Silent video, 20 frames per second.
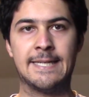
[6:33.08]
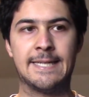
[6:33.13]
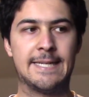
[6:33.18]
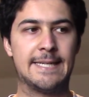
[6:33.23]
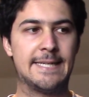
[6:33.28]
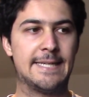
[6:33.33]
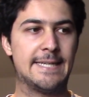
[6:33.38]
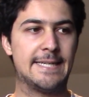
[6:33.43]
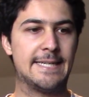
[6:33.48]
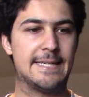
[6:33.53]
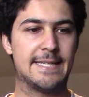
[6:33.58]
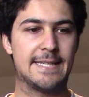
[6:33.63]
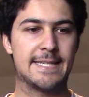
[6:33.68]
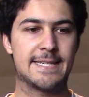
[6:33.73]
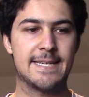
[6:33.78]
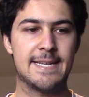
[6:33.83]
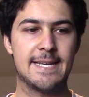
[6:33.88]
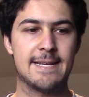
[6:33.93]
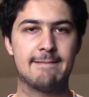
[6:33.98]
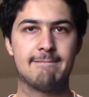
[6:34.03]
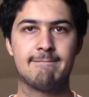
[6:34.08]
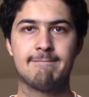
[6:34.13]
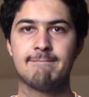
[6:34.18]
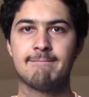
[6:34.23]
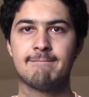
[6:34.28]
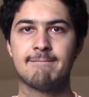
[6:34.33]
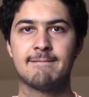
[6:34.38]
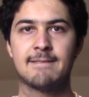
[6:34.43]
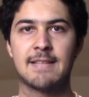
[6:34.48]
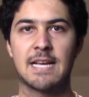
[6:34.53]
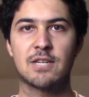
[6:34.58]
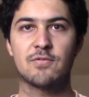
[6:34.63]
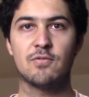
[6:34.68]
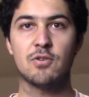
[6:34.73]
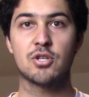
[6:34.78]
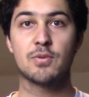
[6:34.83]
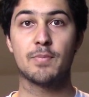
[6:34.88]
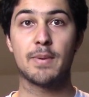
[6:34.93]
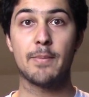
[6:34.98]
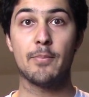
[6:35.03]
and that's it. Thanks for
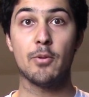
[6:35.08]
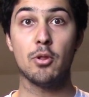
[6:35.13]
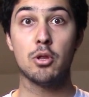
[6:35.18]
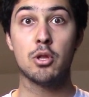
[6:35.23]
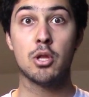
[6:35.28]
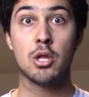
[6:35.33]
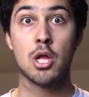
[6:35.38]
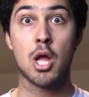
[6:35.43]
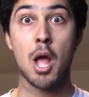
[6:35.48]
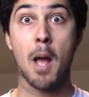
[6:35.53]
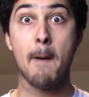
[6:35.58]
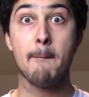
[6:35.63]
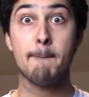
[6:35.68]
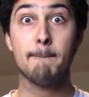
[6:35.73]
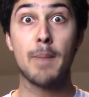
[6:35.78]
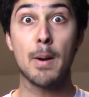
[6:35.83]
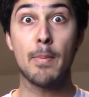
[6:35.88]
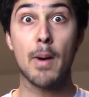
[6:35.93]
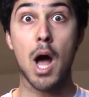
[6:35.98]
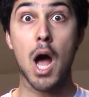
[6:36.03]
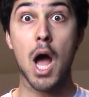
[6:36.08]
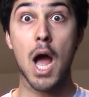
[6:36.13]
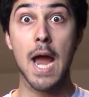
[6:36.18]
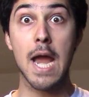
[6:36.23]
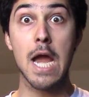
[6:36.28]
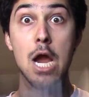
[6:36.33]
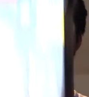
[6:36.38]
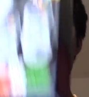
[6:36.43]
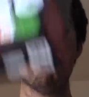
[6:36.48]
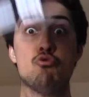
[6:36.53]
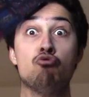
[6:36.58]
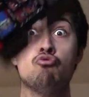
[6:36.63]
watching, people. Bye bye.